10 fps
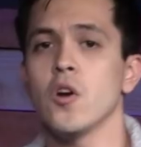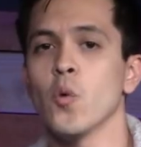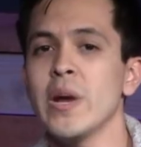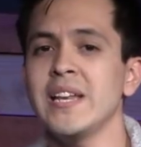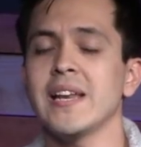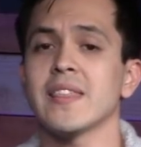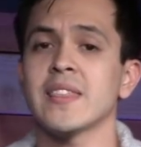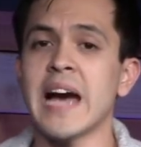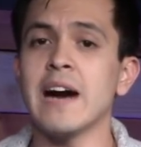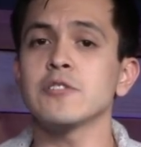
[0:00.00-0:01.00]
We need a
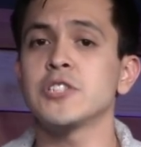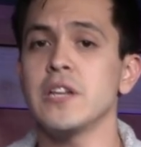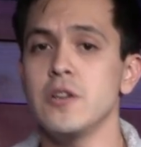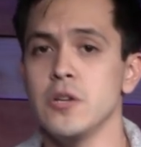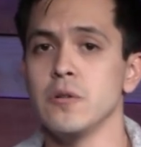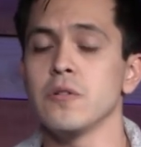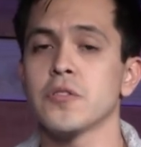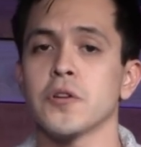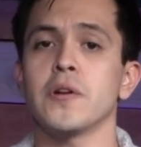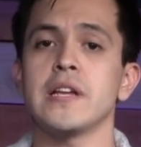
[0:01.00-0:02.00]
thousand new
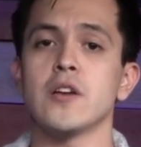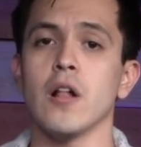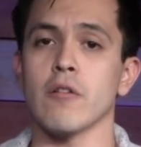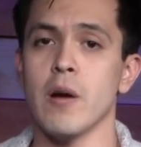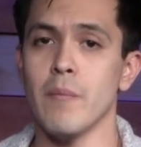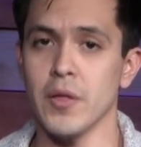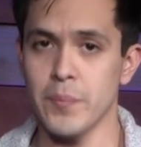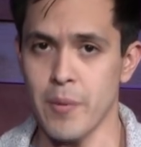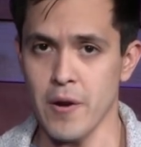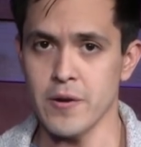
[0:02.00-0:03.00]
$30 a
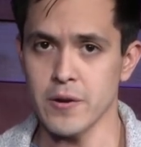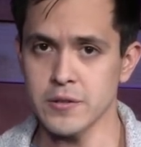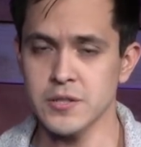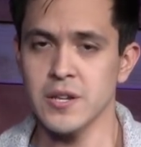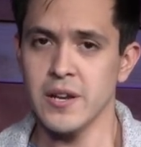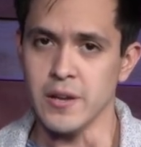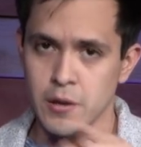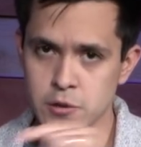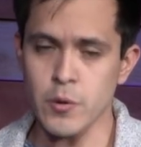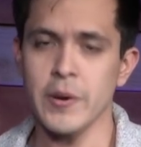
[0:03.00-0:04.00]
month partners.
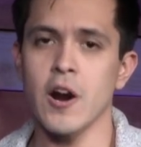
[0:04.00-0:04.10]
Here's where we